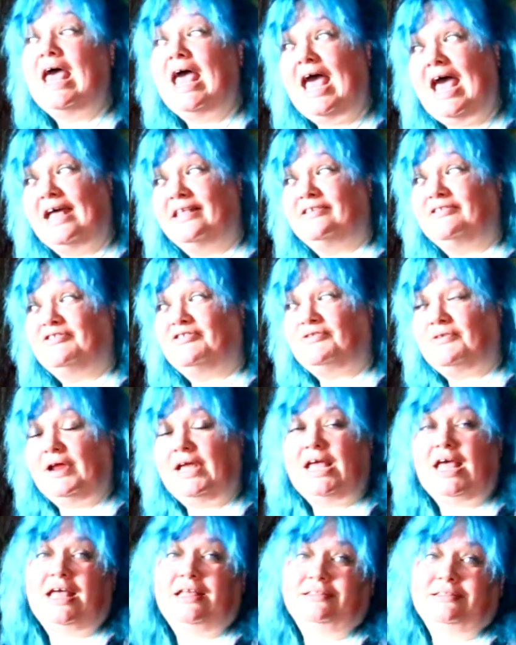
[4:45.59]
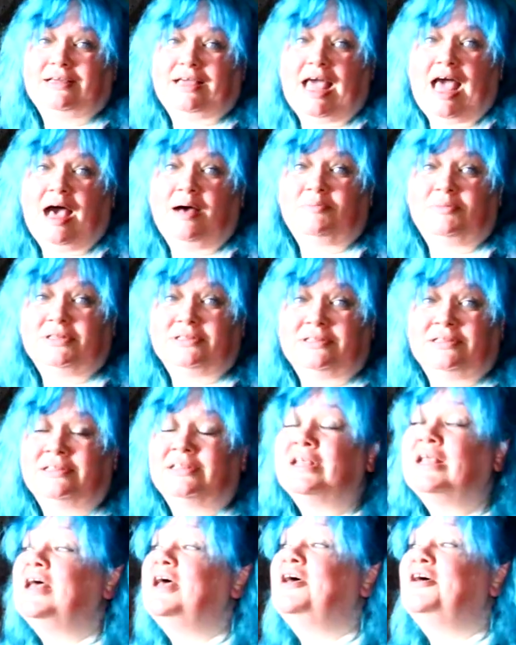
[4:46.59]
headed straight into
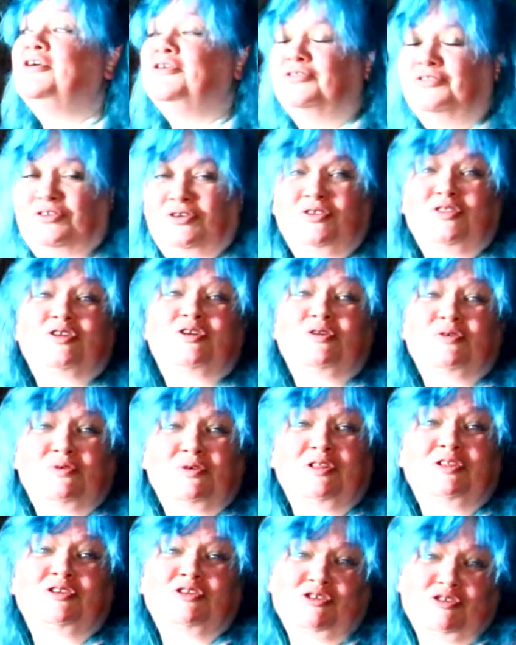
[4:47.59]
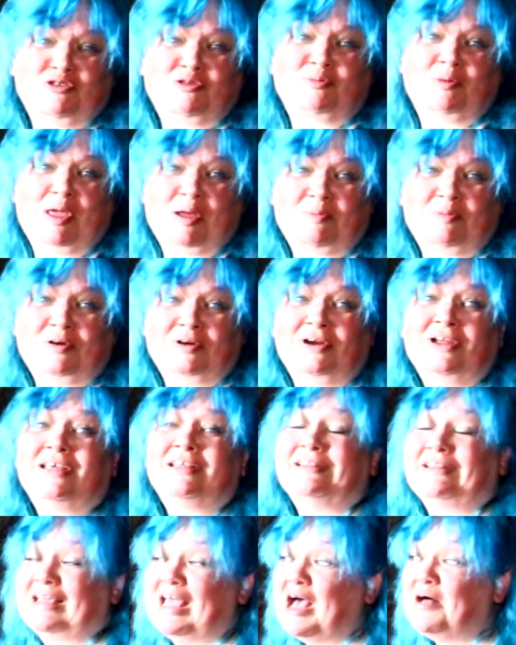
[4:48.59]
Campbellton to the local newspaper,
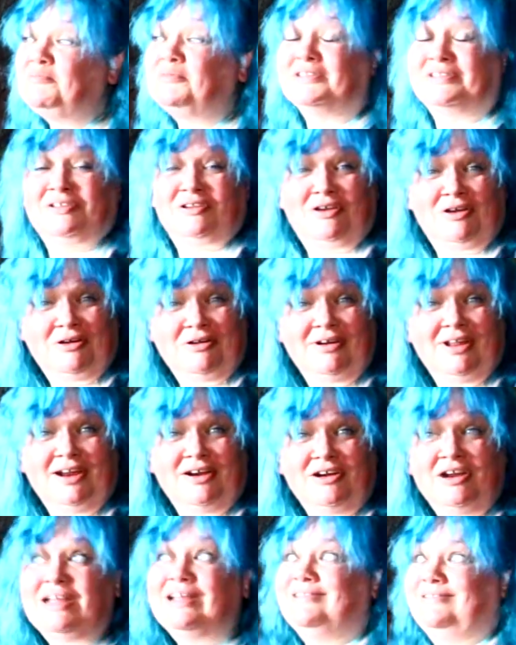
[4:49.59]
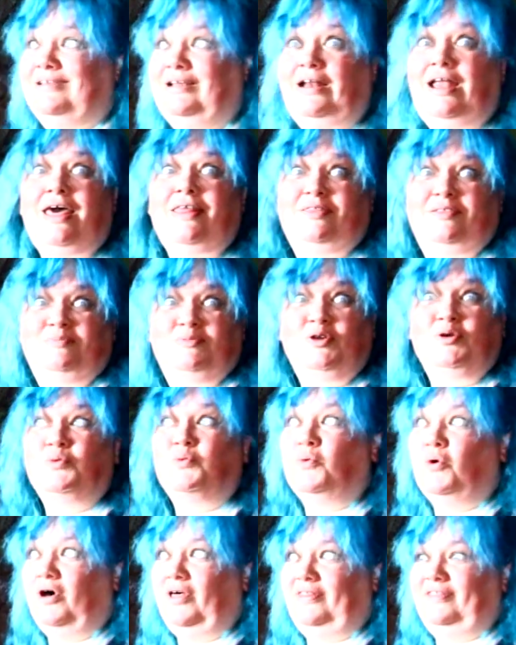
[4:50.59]
the Campbellton Courier, to let them know
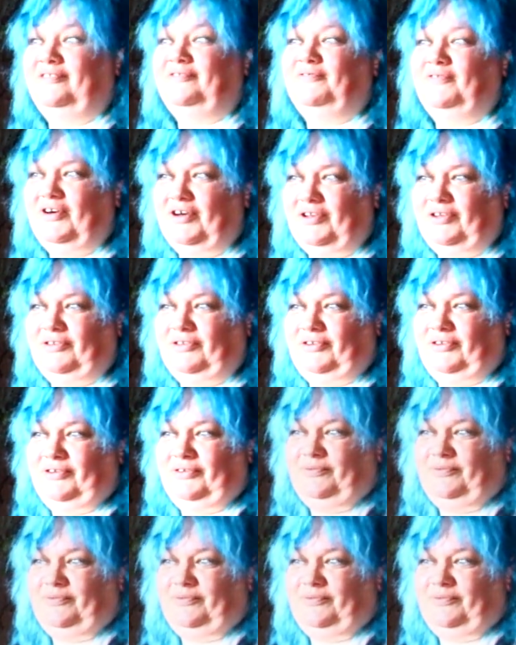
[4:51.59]
what they'd found.